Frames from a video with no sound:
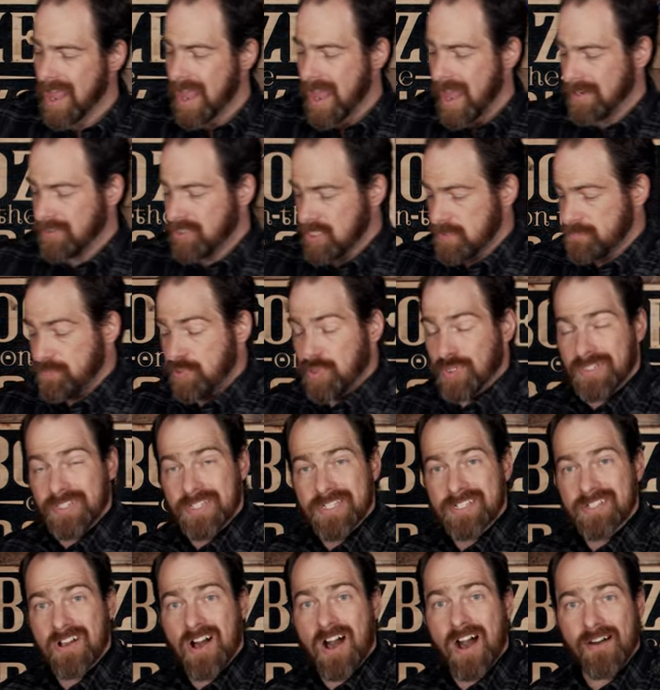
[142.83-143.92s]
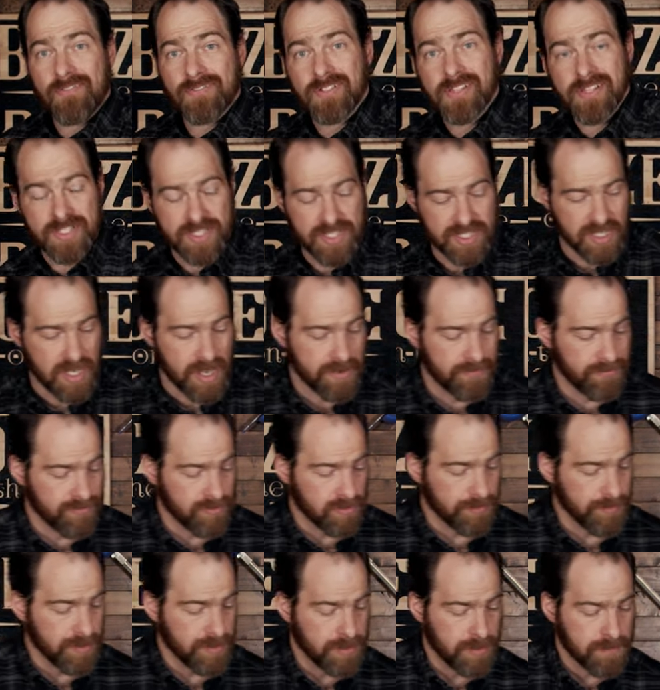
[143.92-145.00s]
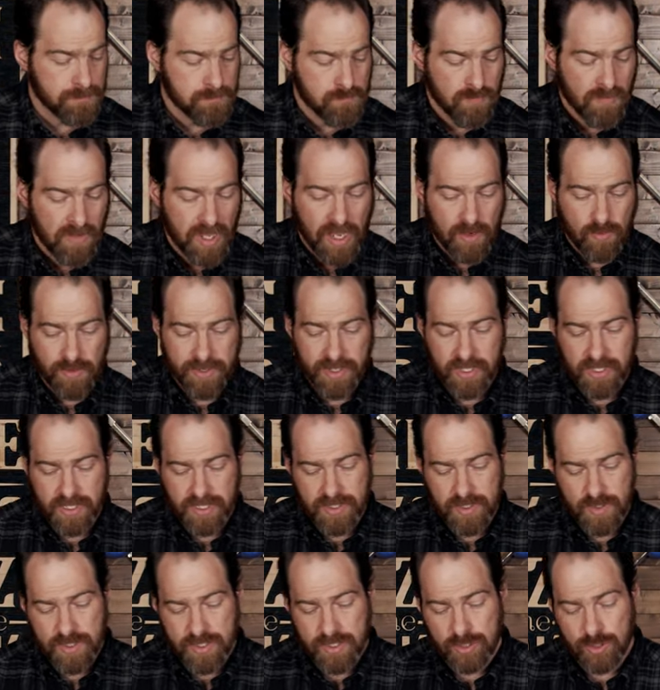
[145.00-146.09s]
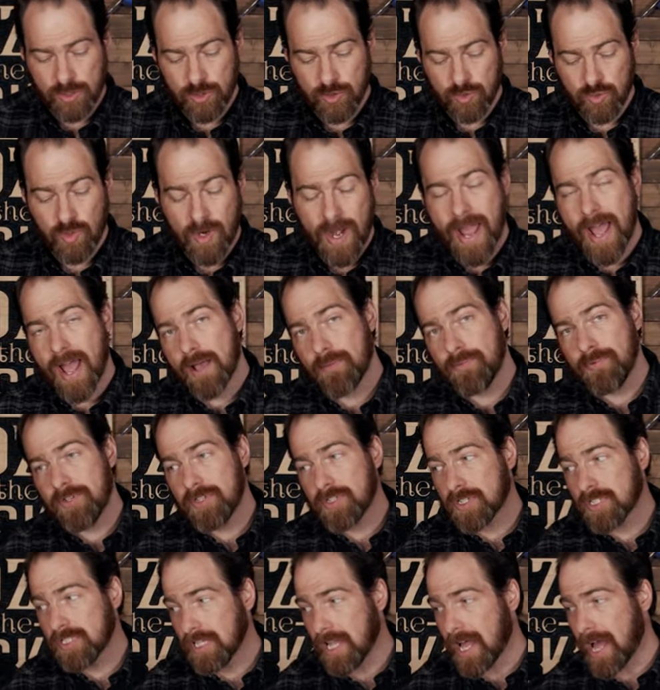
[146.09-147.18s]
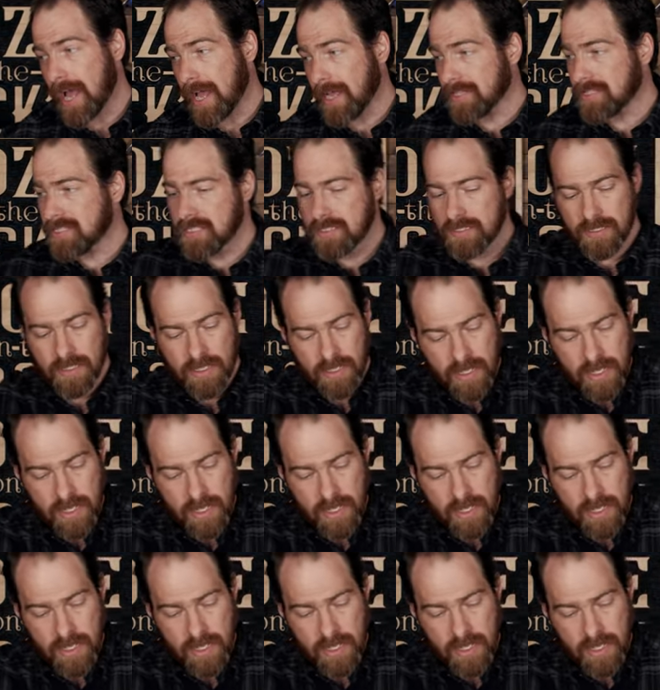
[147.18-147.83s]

And just put this off to the side for a minute. And what you're going to do is grab your glass.